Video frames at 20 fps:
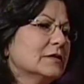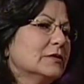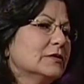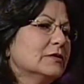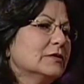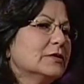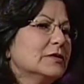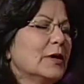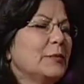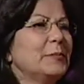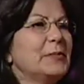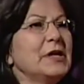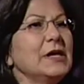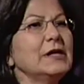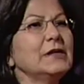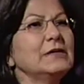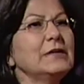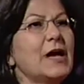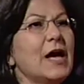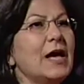
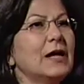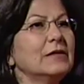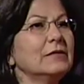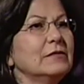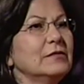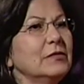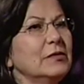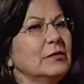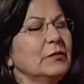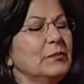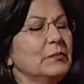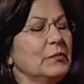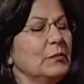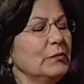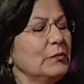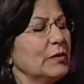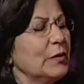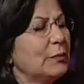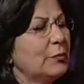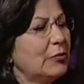something that
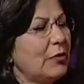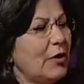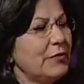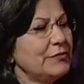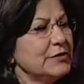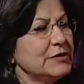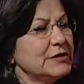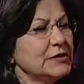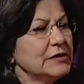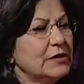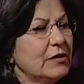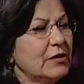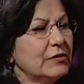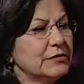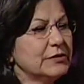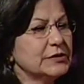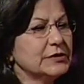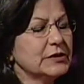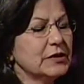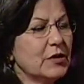the prophecy of
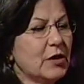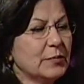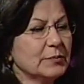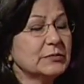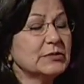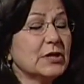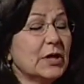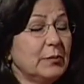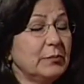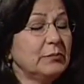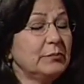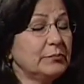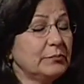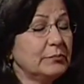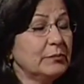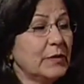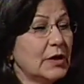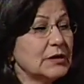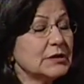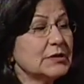Islam, some
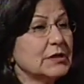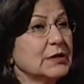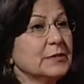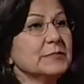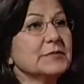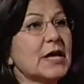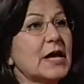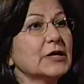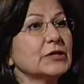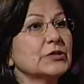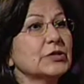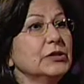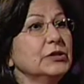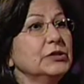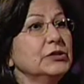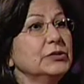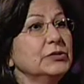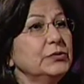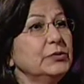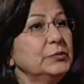Muslims actually
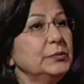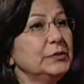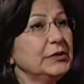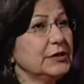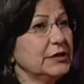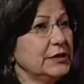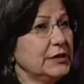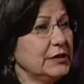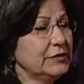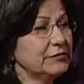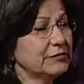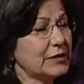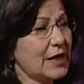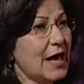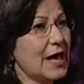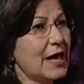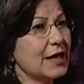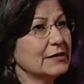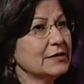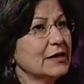do believe
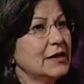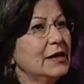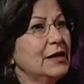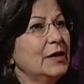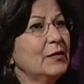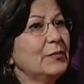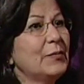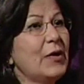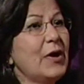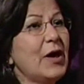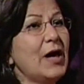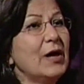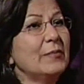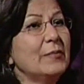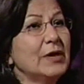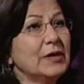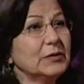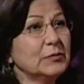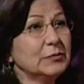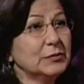that
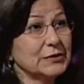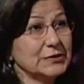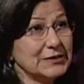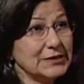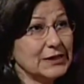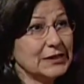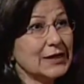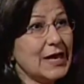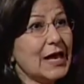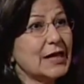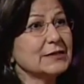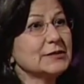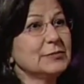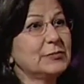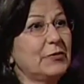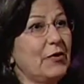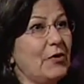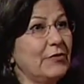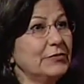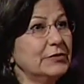Muhammad was the last
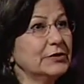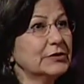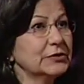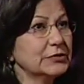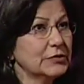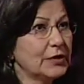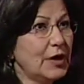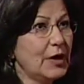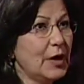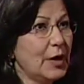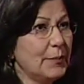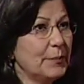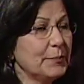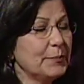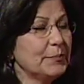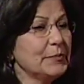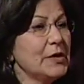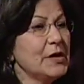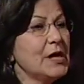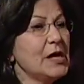prophet to come.
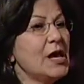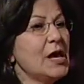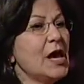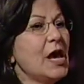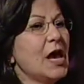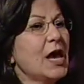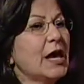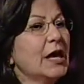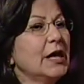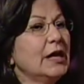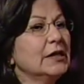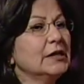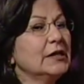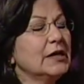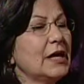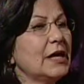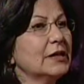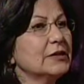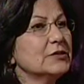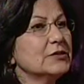
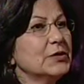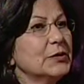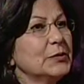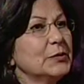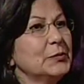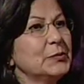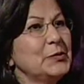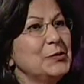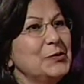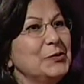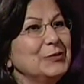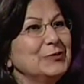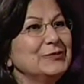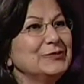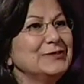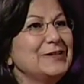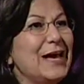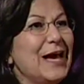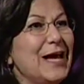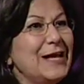And so
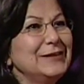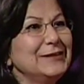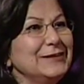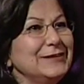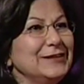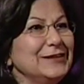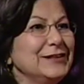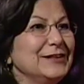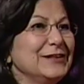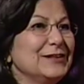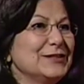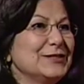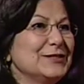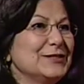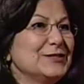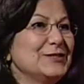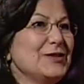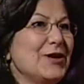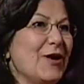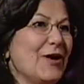that is
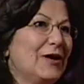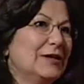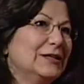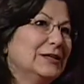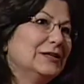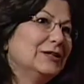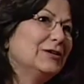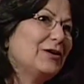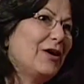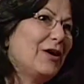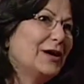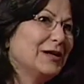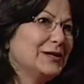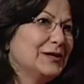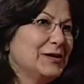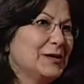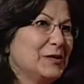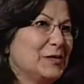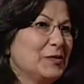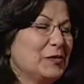not in
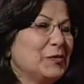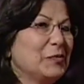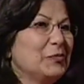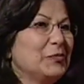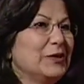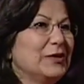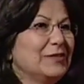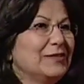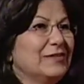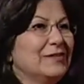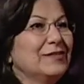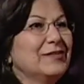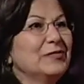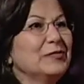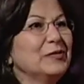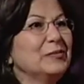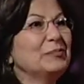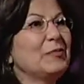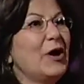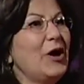line with
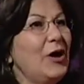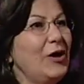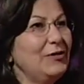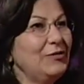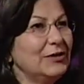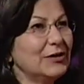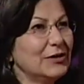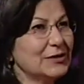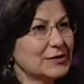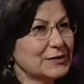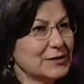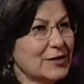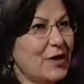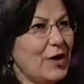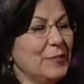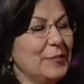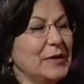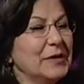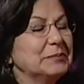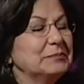Baha'u'llah's
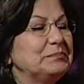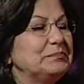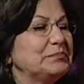coming.